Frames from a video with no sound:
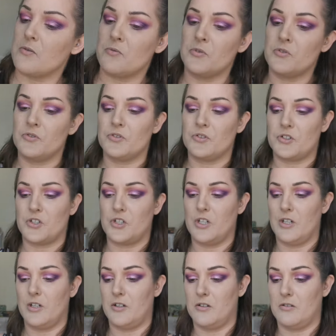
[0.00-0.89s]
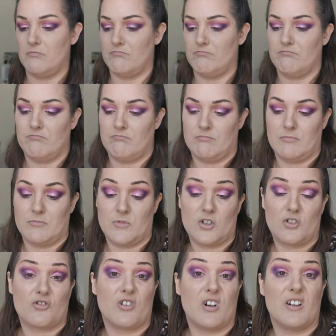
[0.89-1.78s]
I want to
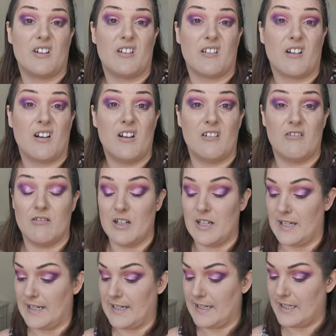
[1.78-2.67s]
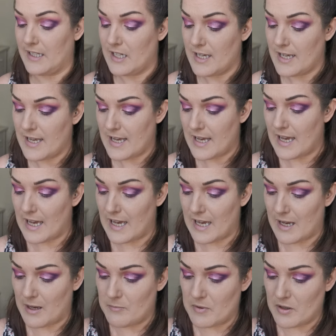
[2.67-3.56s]
just try another colour really.
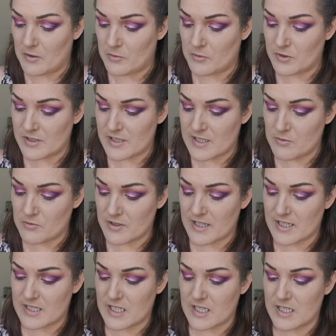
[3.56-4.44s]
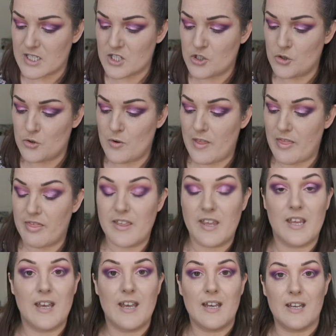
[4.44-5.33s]
Um, I want to see what that does to
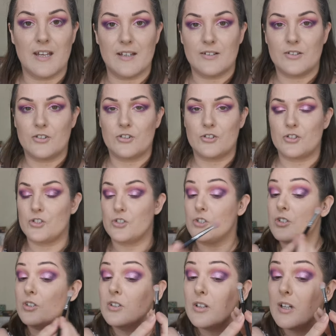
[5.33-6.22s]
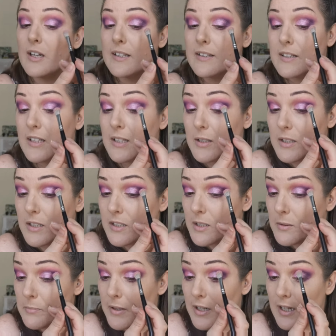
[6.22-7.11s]
the edge, like the,
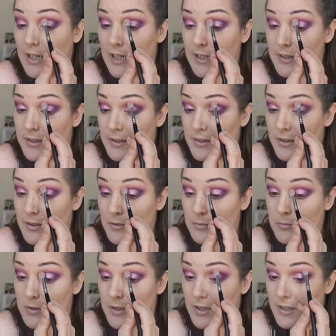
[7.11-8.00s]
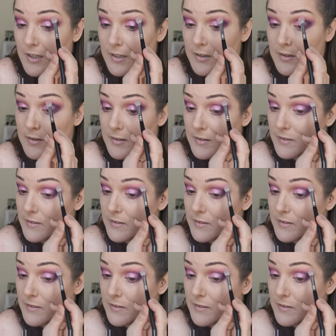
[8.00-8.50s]
the blend up here.